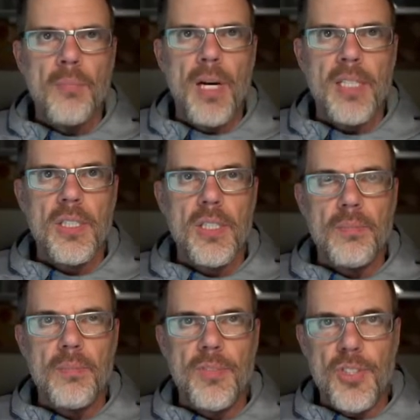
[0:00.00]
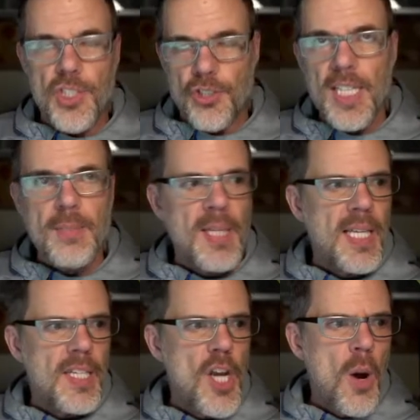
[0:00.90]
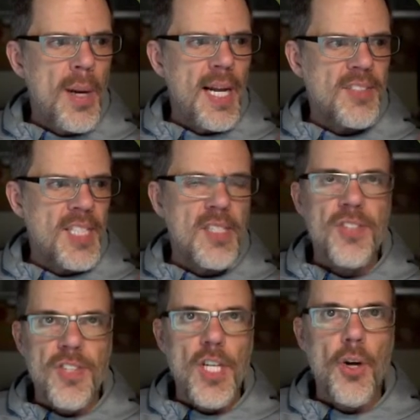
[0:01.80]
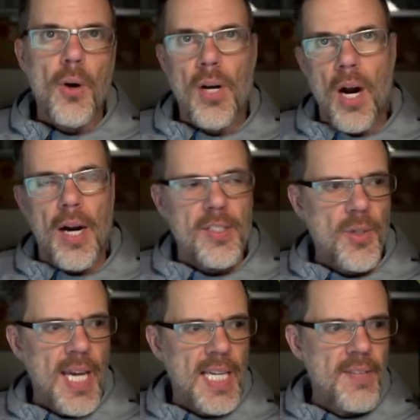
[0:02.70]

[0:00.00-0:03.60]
but just trust me, no one else can see your cards, okay?